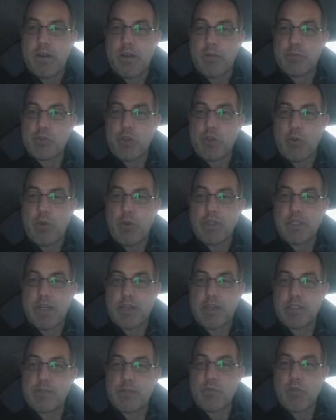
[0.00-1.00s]
So I want to talk
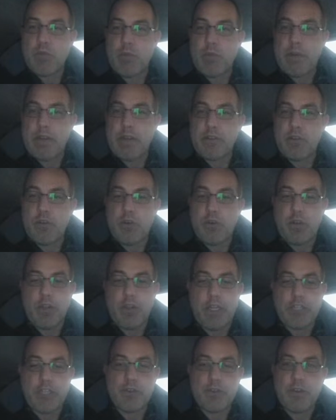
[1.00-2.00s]
some more about the whole
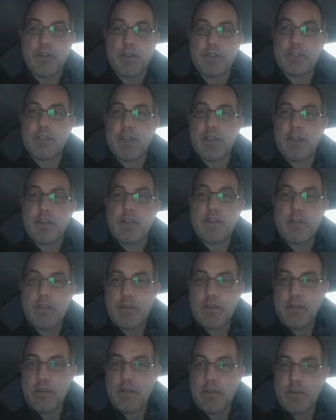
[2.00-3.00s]
electrons thing.
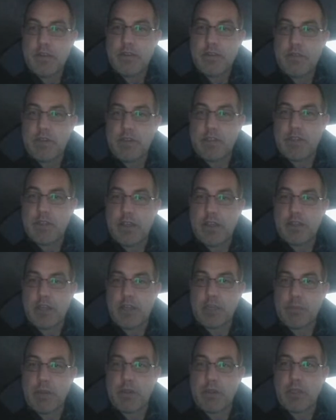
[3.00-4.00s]
I
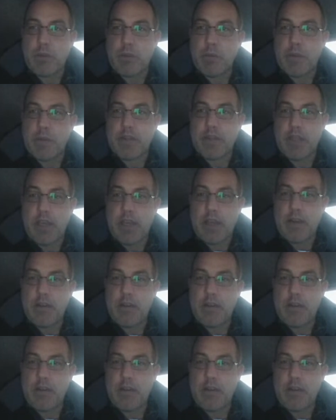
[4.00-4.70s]
talked a little bit about that.